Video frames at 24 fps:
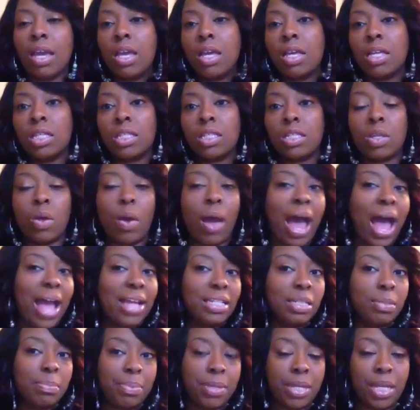So I
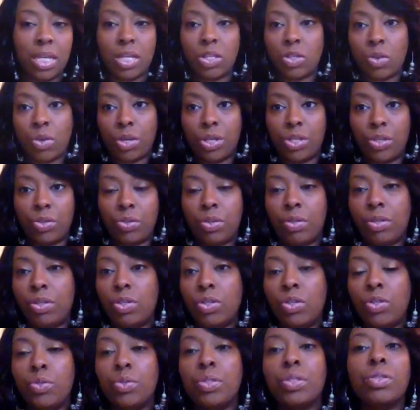depend on
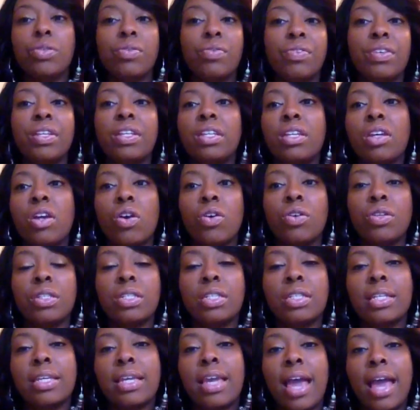YouTube videos
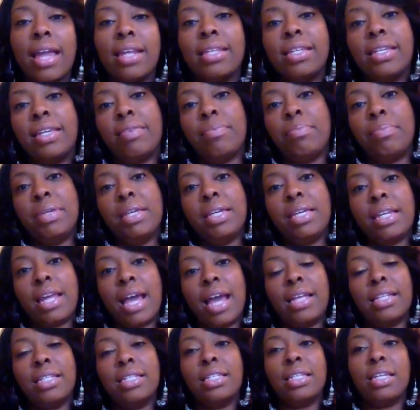to kind of give me an
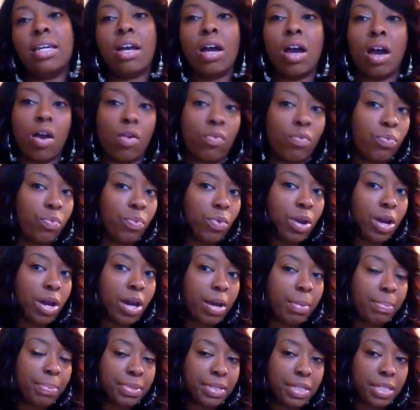idea of what a
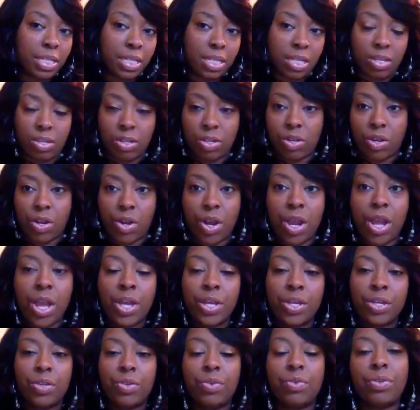particular
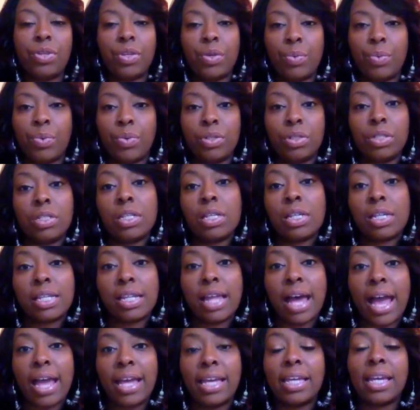unit will look
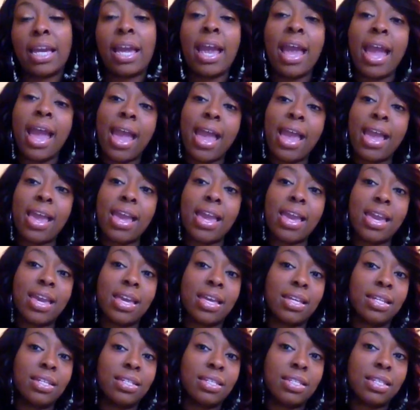like,
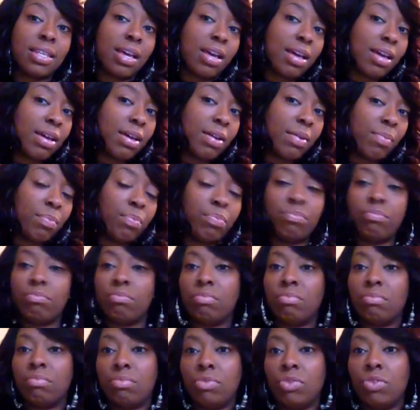and
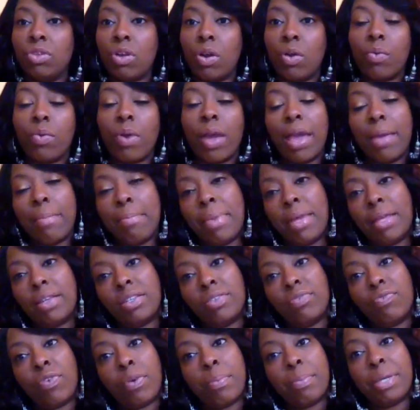you know, and it's
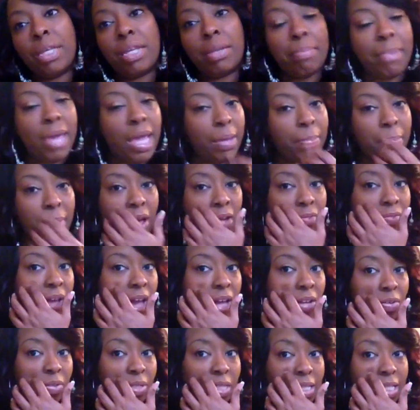for me to make my
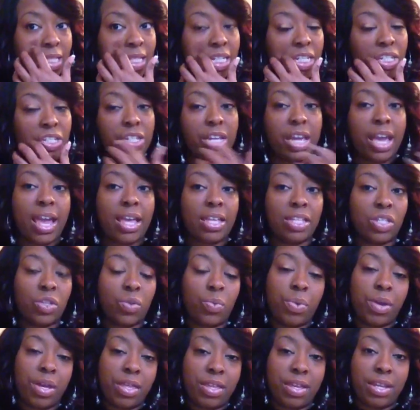final decision as to
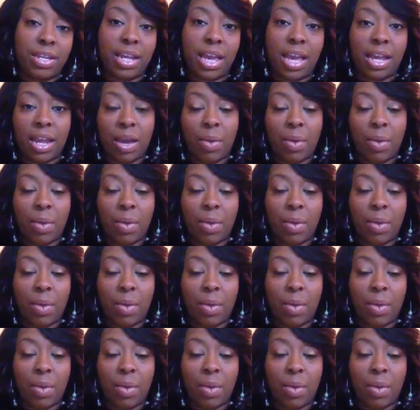whether or not I